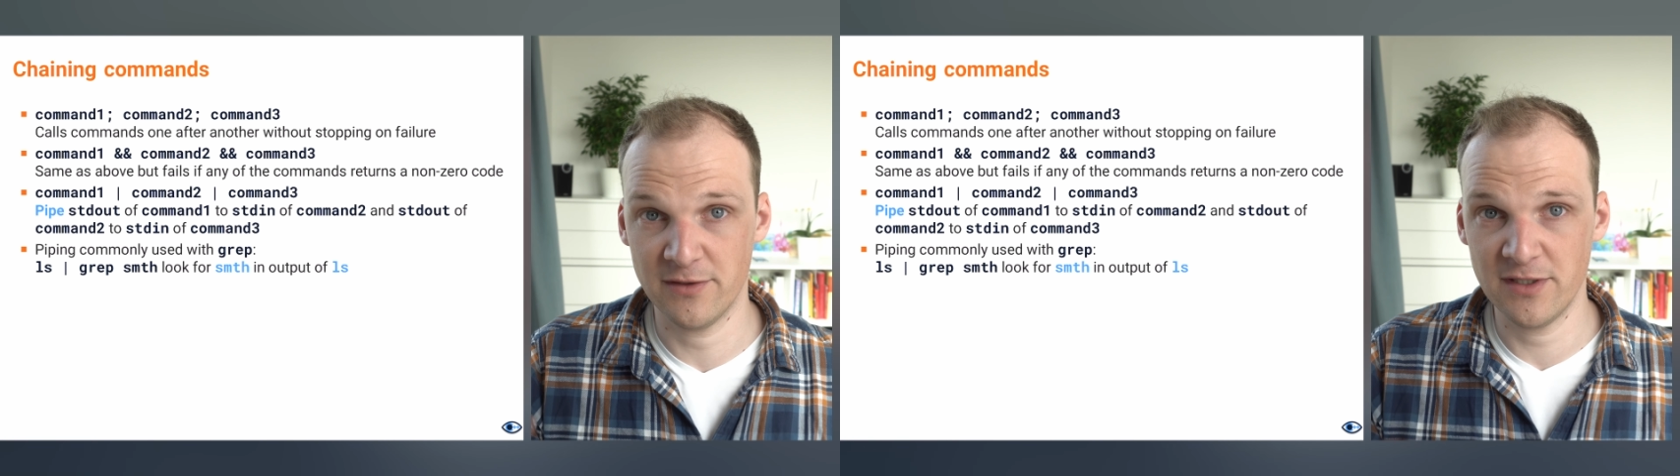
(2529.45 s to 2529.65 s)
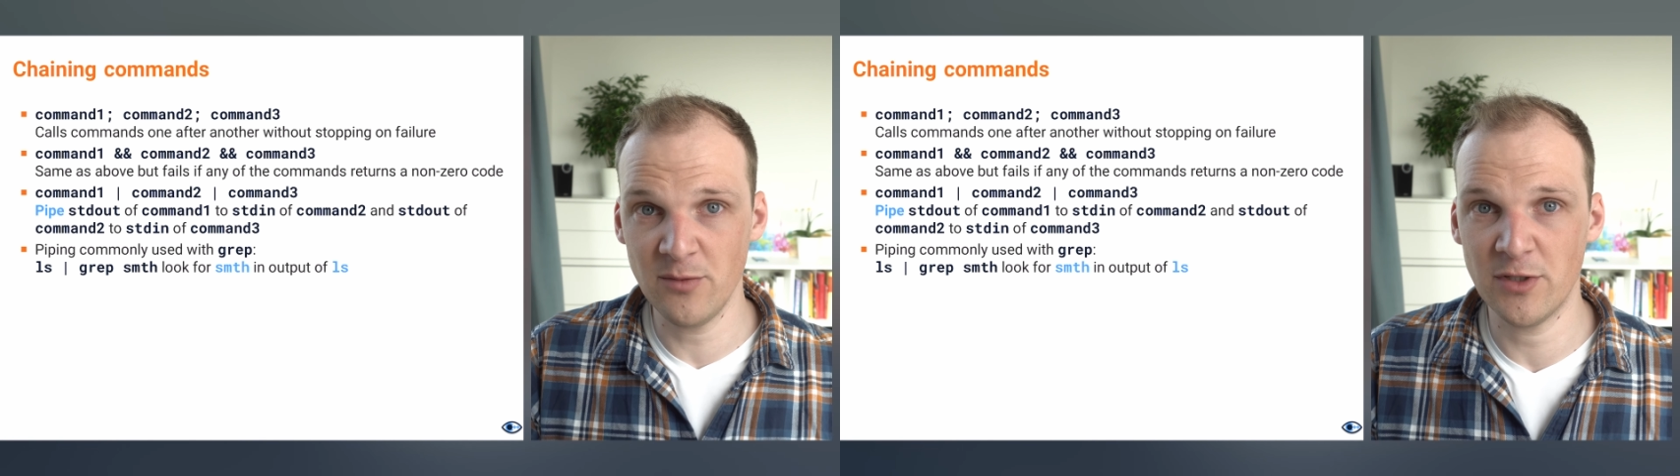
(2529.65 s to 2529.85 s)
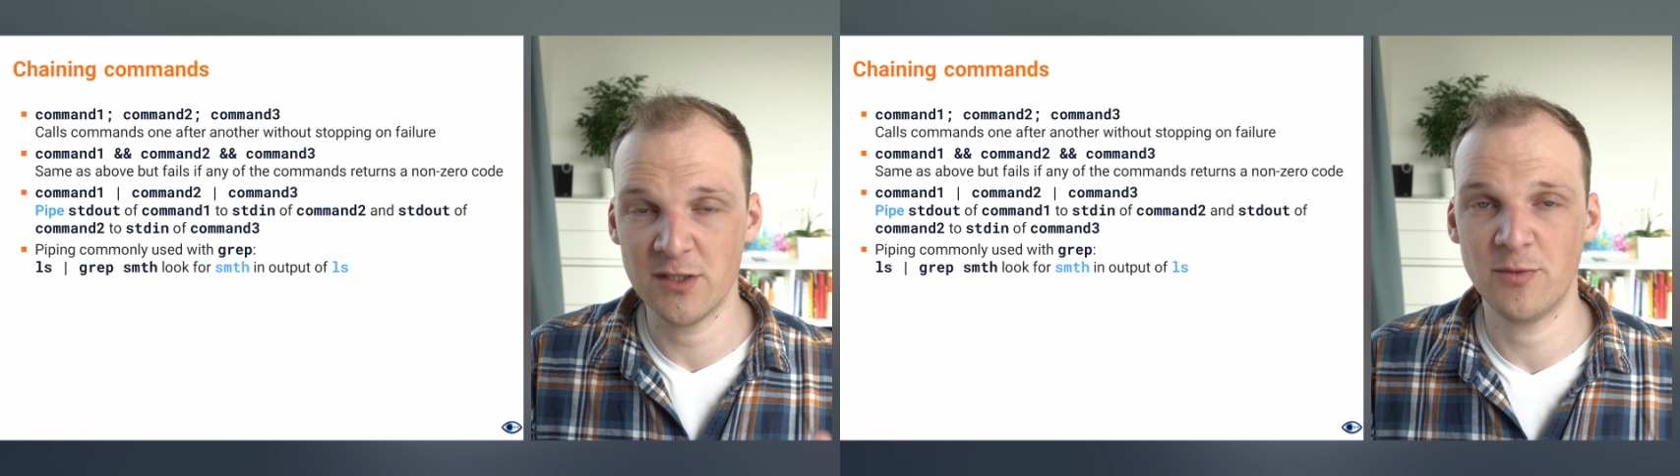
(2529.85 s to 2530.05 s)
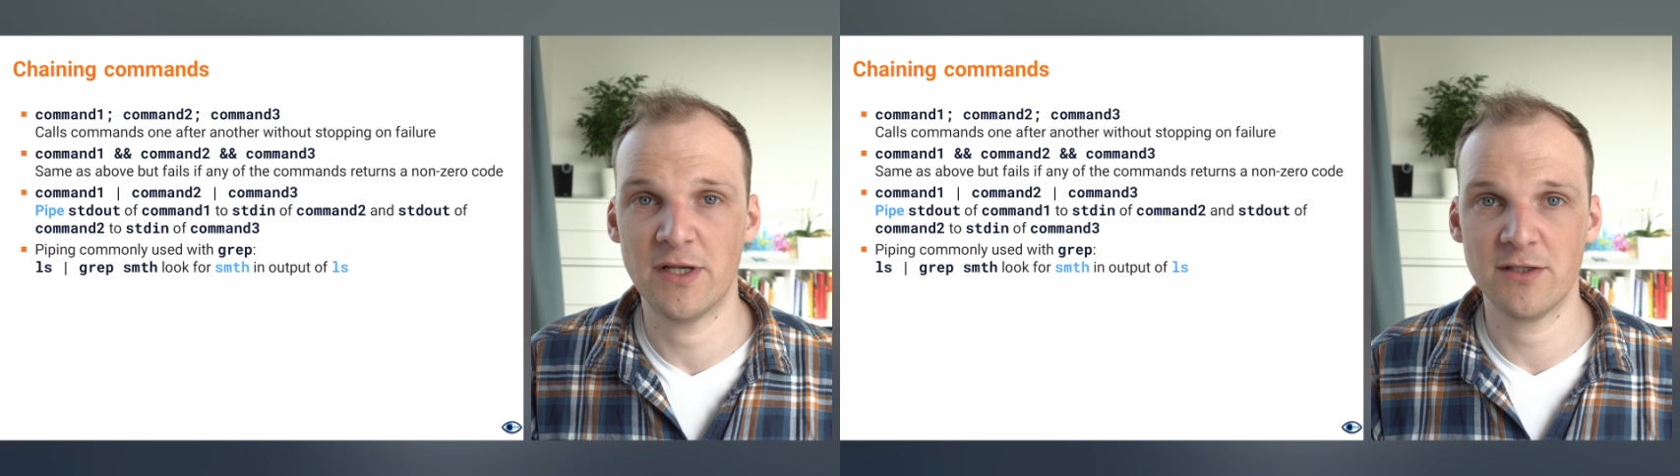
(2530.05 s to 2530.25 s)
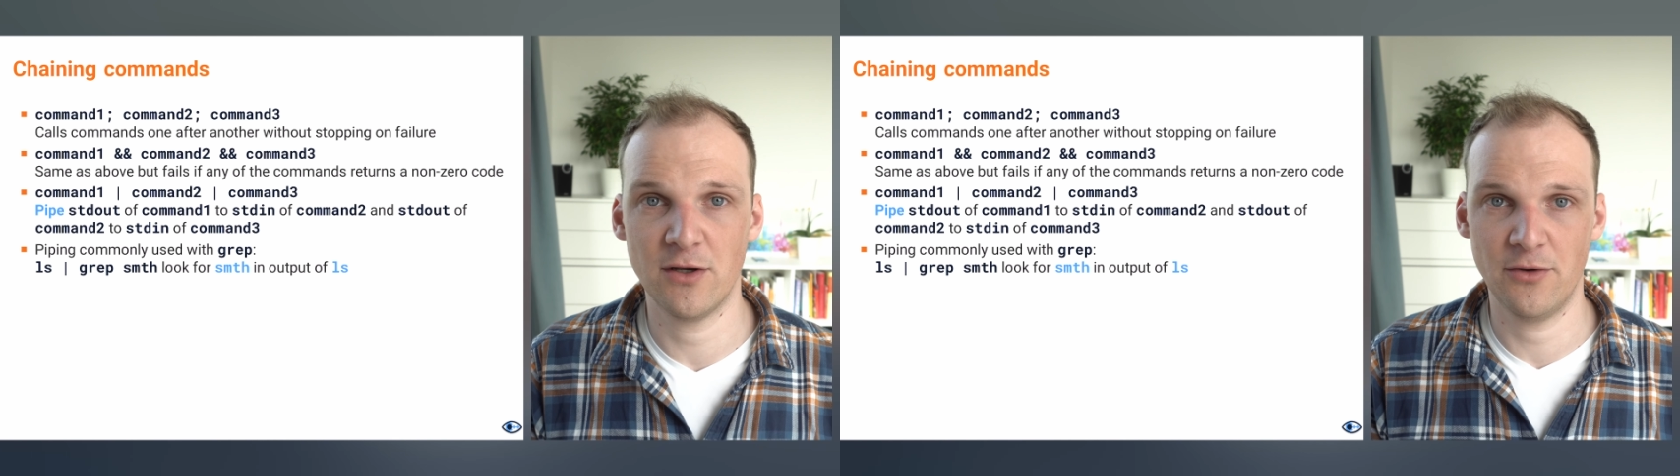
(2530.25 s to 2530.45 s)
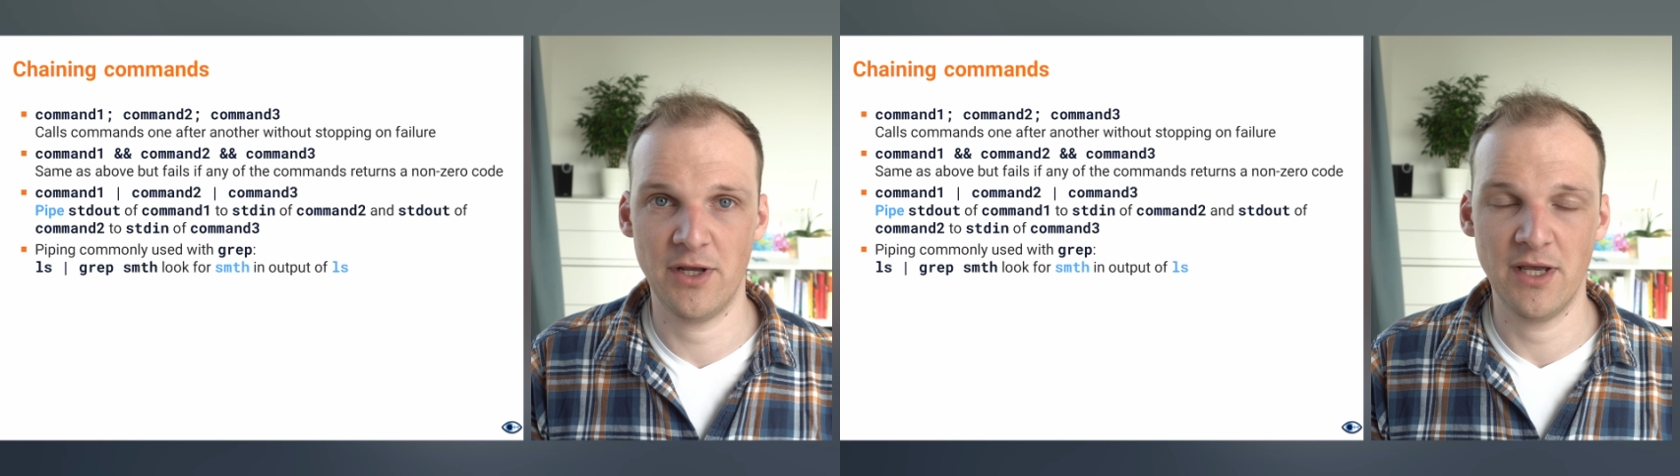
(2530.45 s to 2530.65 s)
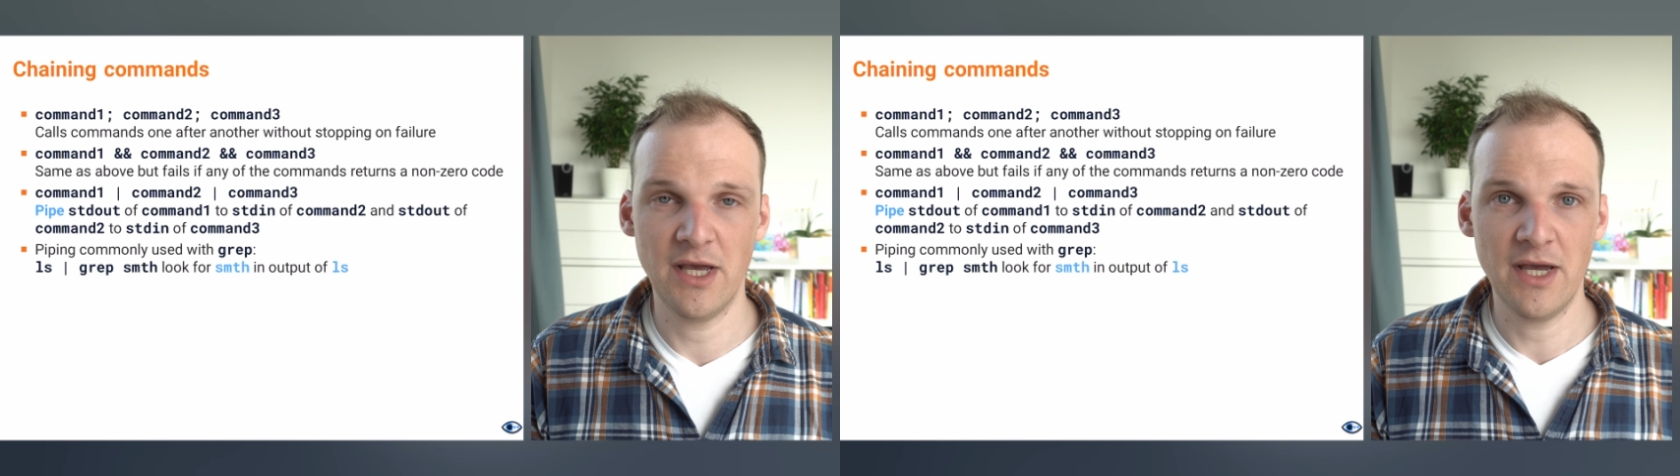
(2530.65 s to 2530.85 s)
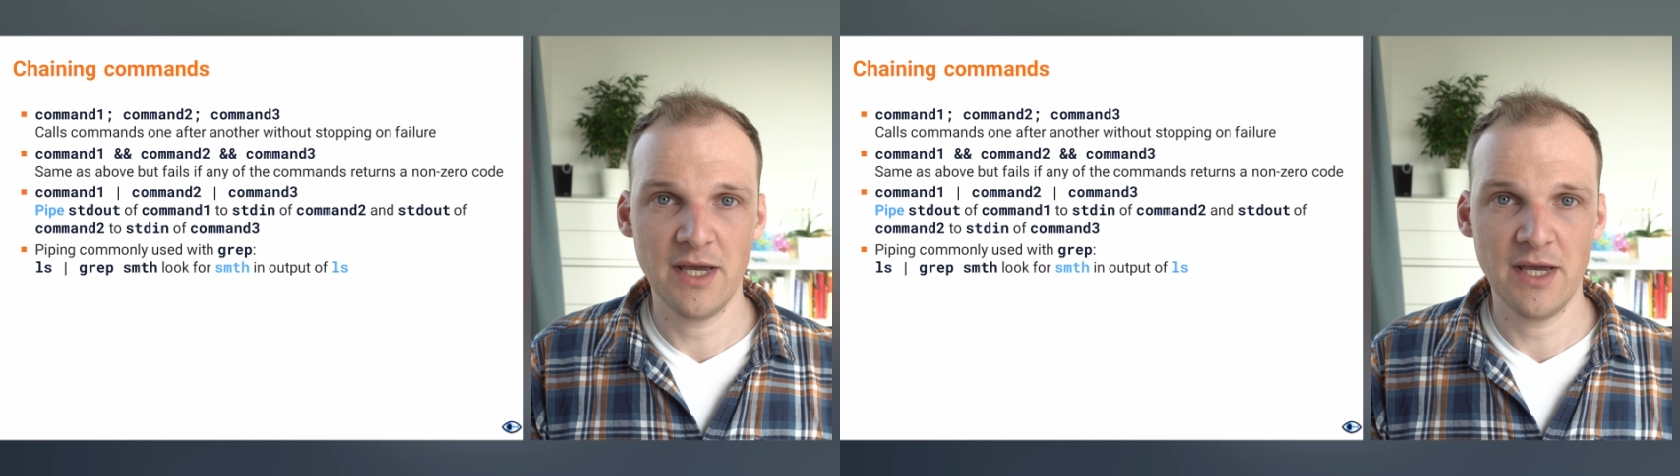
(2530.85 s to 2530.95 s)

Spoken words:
C++ coding